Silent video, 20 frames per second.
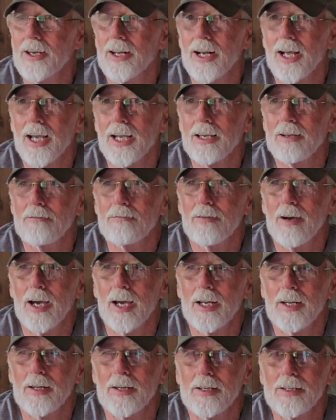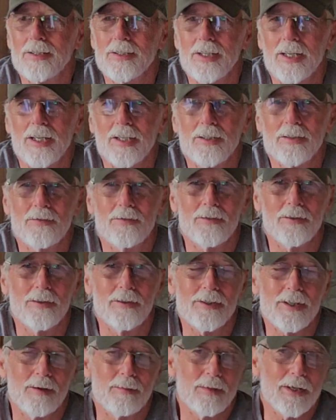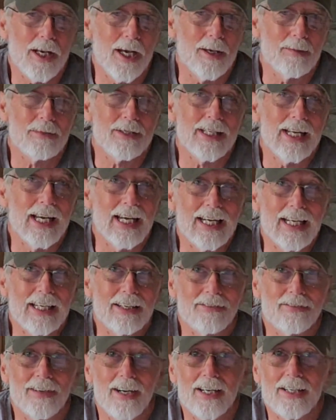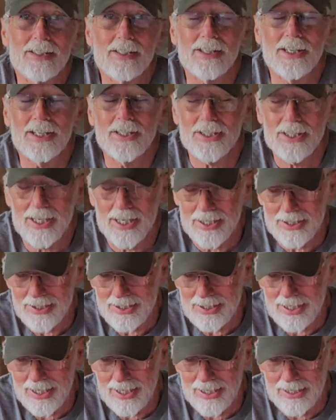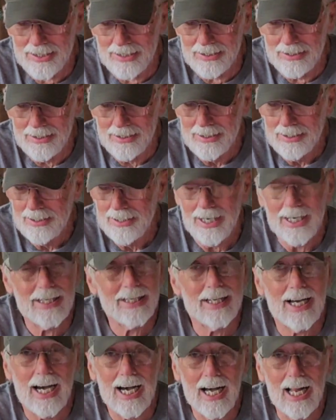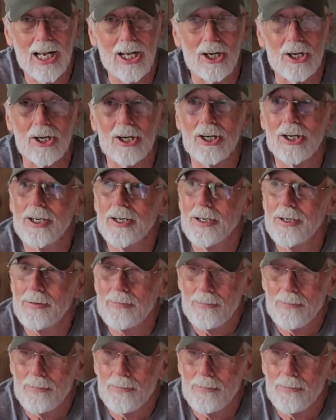and I could find these things for sometimes 95 cents on sale, $1.